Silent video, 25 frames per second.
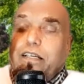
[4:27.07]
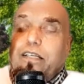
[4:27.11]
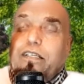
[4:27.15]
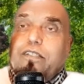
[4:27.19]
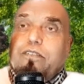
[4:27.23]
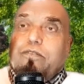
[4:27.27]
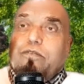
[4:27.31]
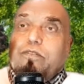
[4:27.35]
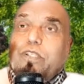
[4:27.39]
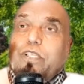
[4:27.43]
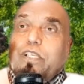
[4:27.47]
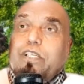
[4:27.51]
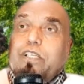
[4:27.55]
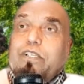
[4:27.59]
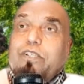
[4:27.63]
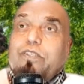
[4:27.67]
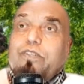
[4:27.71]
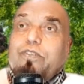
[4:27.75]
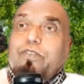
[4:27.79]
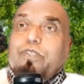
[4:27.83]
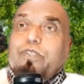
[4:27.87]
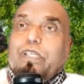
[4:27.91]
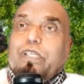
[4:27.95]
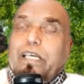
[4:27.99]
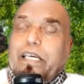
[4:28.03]

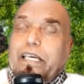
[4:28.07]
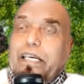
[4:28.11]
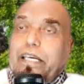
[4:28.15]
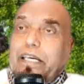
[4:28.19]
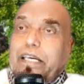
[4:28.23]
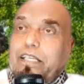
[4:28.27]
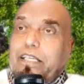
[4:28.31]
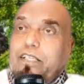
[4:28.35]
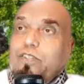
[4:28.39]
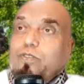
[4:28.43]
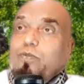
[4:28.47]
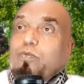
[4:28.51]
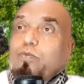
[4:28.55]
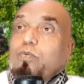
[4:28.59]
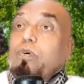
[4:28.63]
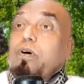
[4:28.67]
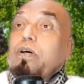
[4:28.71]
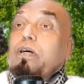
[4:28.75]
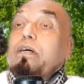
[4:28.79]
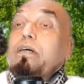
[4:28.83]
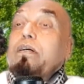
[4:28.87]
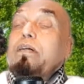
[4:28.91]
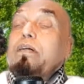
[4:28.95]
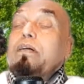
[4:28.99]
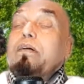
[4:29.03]
these chairs
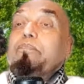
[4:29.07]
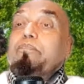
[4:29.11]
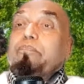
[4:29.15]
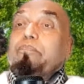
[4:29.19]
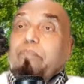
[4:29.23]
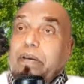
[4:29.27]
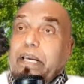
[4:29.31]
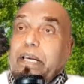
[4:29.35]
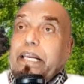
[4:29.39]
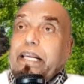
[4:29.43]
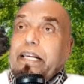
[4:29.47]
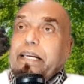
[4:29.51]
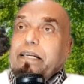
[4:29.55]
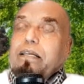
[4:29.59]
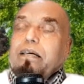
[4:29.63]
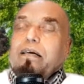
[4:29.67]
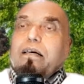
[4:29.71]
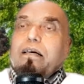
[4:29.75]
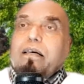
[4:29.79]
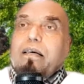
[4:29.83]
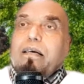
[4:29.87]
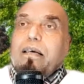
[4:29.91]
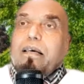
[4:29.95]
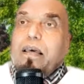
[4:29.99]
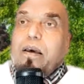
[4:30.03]
were made
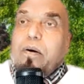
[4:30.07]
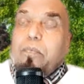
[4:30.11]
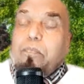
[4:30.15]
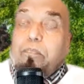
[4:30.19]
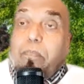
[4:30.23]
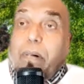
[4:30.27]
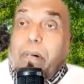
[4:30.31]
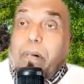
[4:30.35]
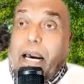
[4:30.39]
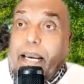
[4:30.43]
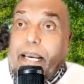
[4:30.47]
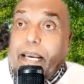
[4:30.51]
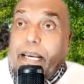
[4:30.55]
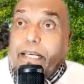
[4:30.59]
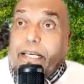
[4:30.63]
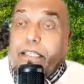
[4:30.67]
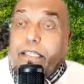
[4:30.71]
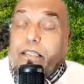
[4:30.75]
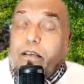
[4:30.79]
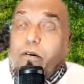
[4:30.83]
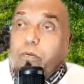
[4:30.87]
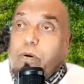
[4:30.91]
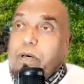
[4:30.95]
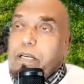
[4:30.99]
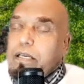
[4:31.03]
by
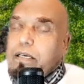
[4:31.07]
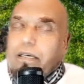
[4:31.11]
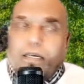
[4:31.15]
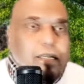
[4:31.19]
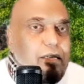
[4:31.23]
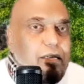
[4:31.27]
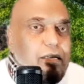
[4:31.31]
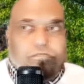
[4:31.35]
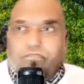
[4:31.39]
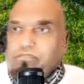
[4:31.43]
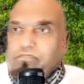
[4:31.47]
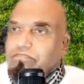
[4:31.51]
the worker.